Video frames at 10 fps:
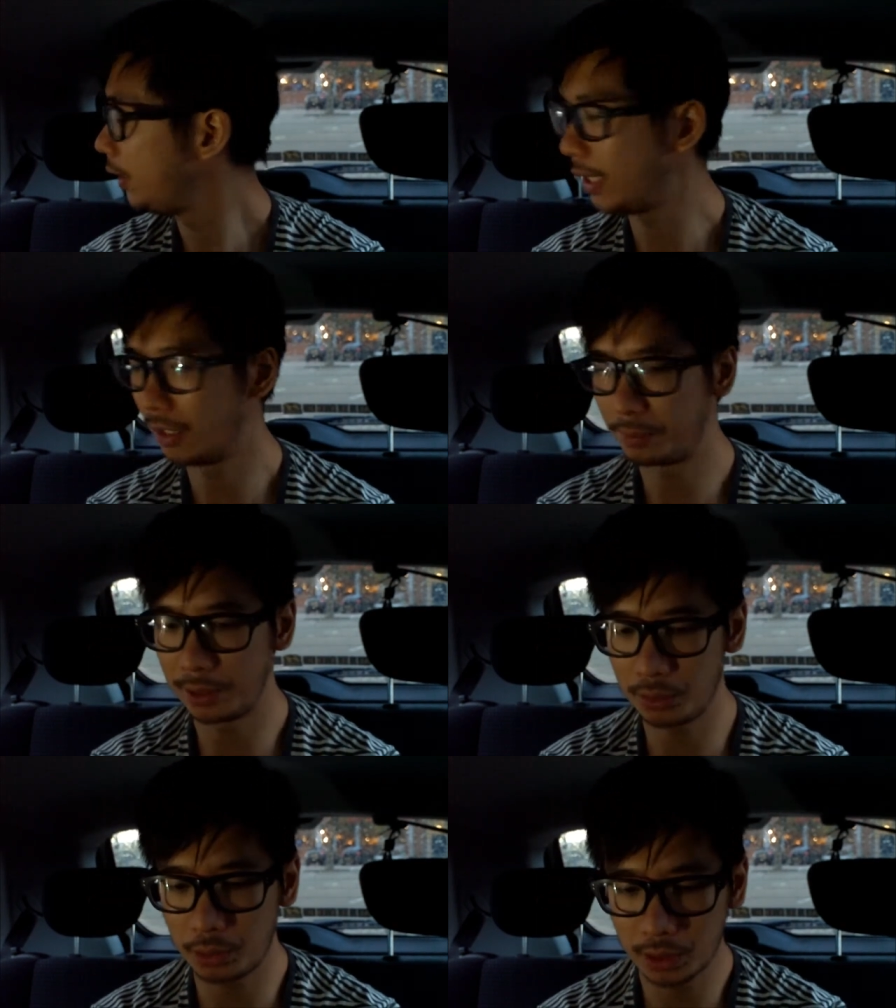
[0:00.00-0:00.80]
yeah,
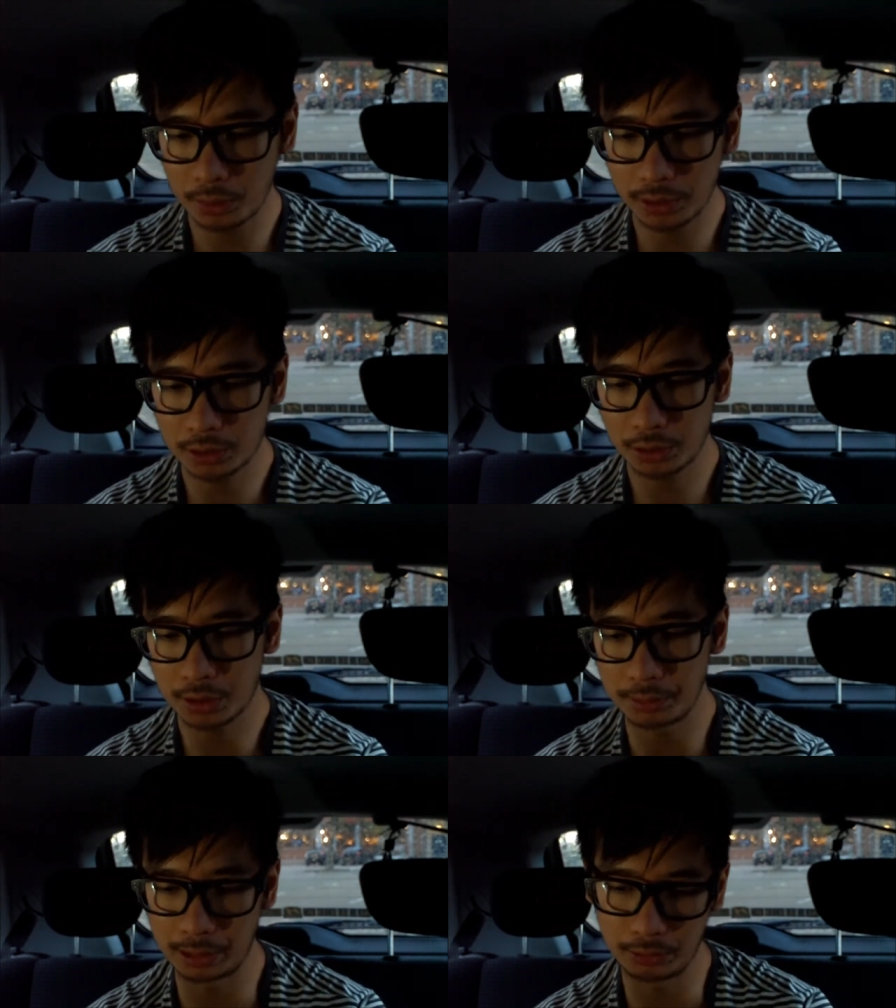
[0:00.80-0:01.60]
but what I want to
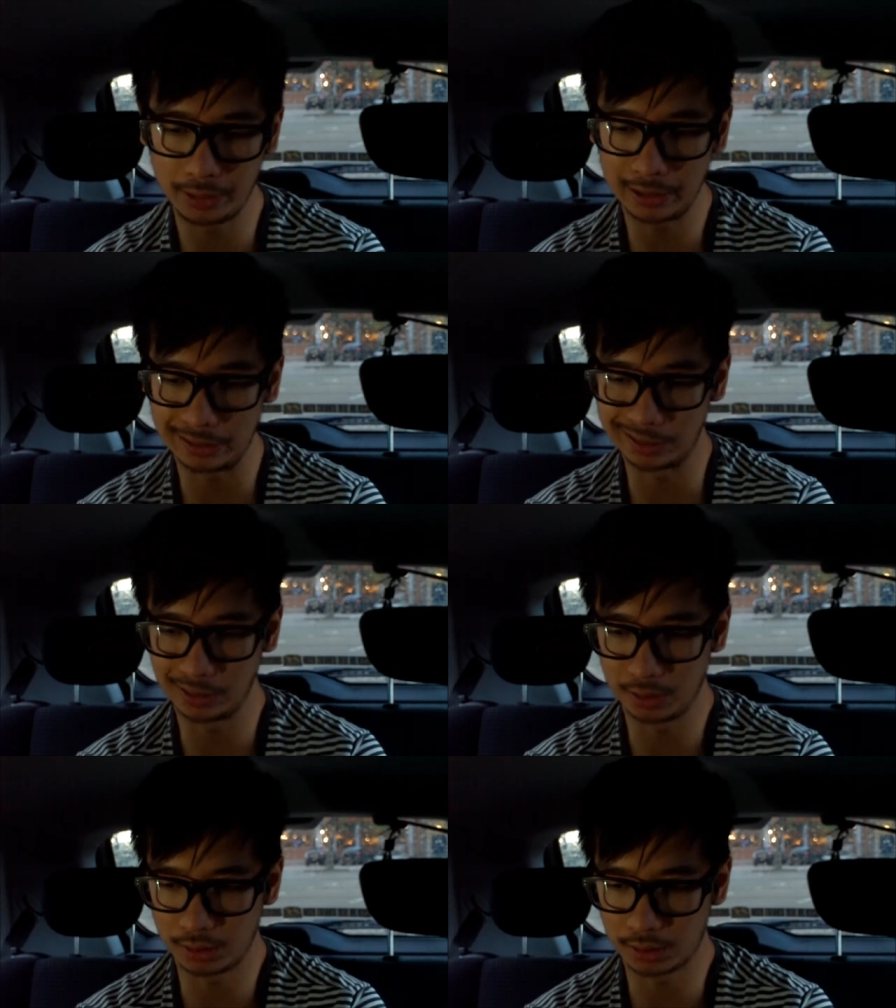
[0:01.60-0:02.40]
talk about really
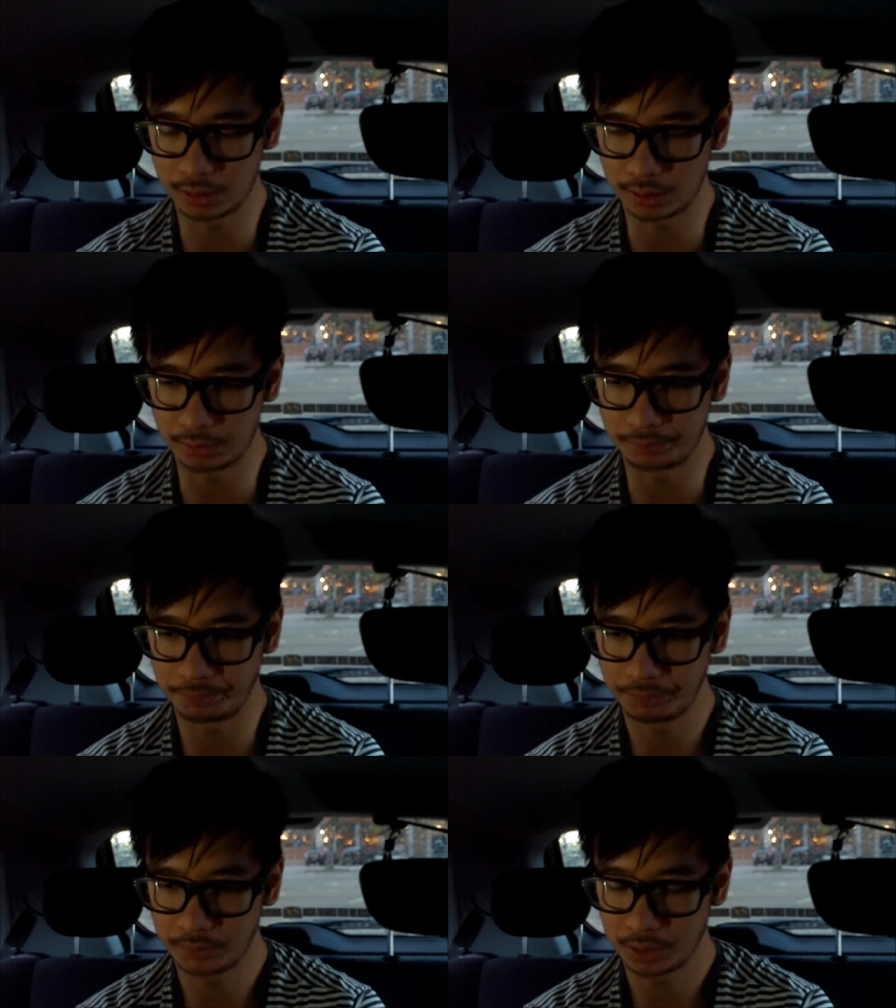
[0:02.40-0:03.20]
is um,